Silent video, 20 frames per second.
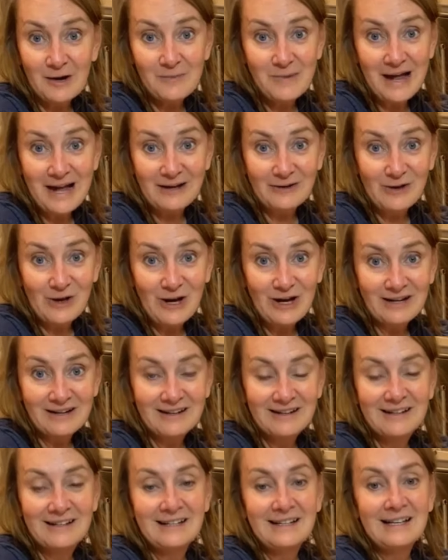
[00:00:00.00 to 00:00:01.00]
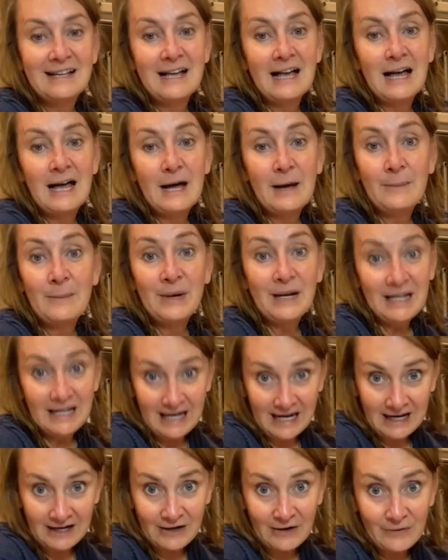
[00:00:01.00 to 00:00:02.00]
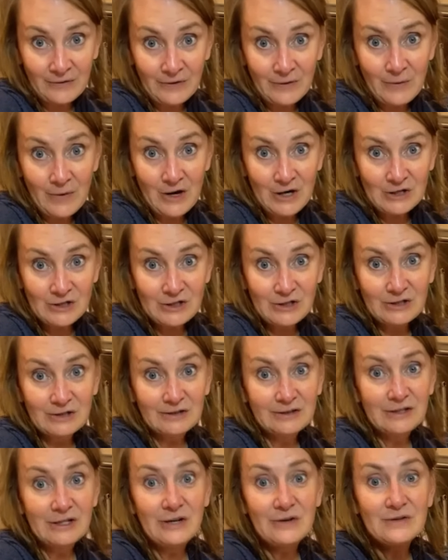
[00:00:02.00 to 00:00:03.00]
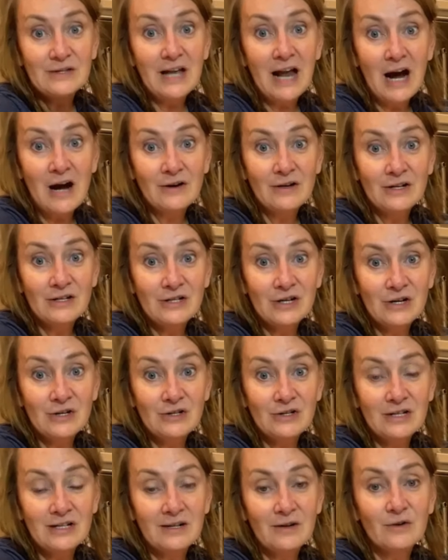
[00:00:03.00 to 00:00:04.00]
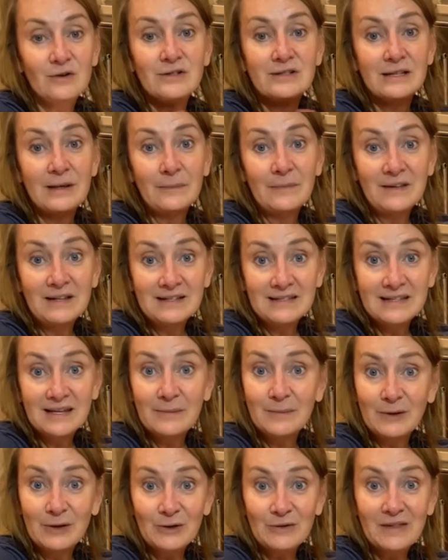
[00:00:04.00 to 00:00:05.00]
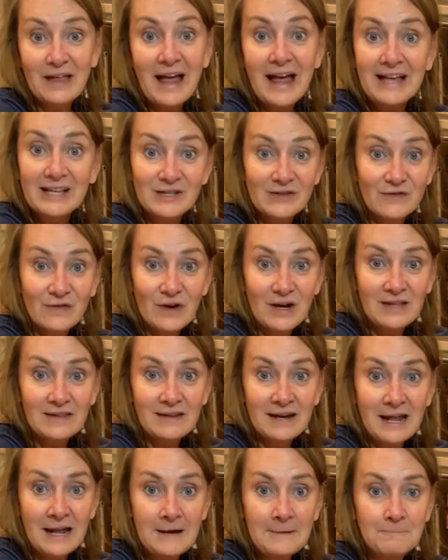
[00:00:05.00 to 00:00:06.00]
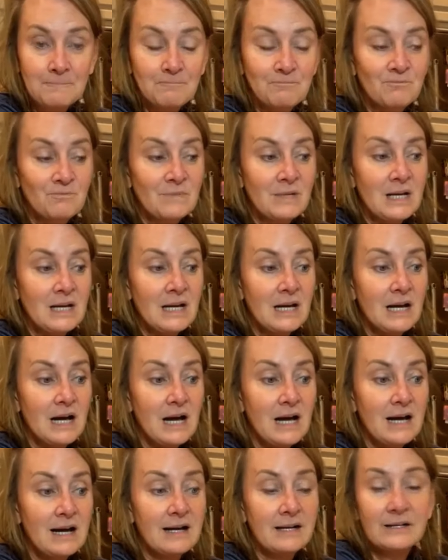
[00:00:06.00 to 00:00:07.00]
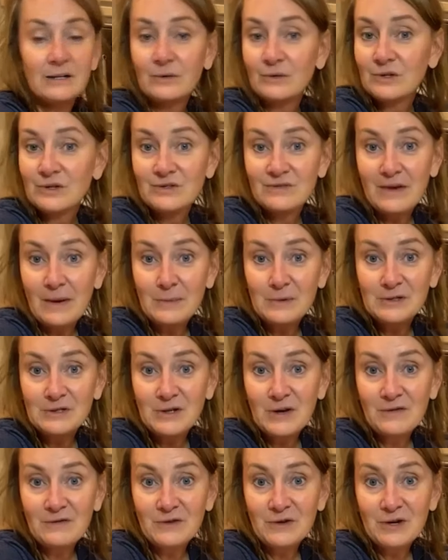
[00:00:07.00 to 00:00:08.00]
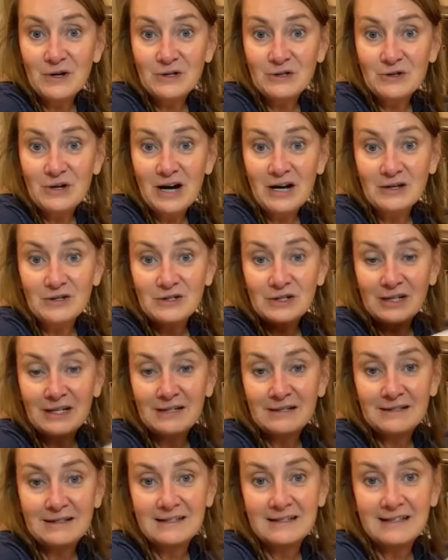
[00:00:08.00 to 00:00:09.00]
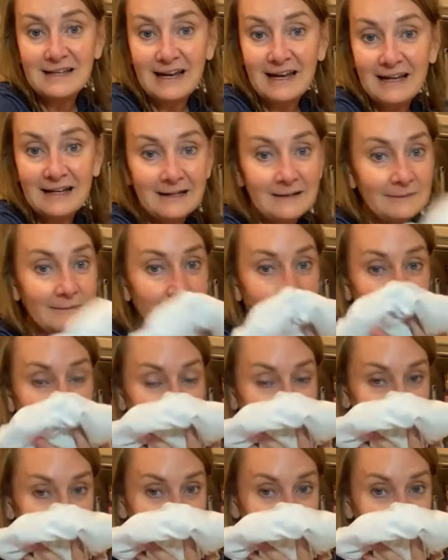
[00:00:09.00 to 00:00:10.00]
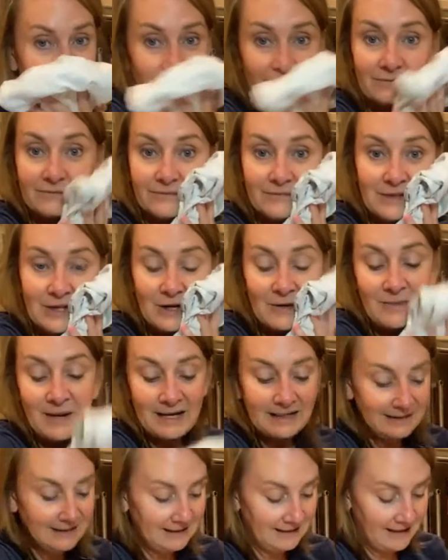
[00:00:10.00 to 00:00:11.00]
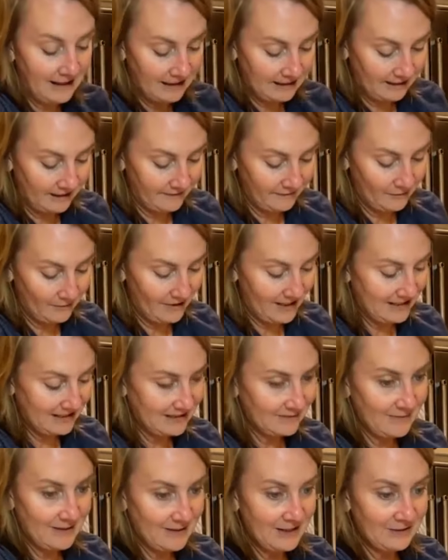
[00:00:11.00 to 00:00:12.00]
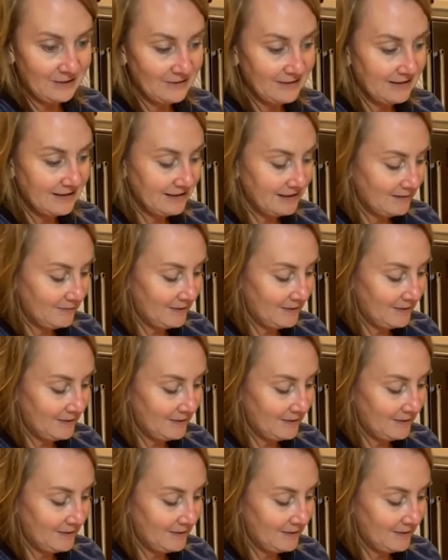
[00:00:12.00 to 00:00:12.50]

um, but it can go in the washer. Use our detergent or something similar that has free in the name. I don't use fabric softener or dryer sheets and they're amazing. I love the way it smells. It smells like lavender.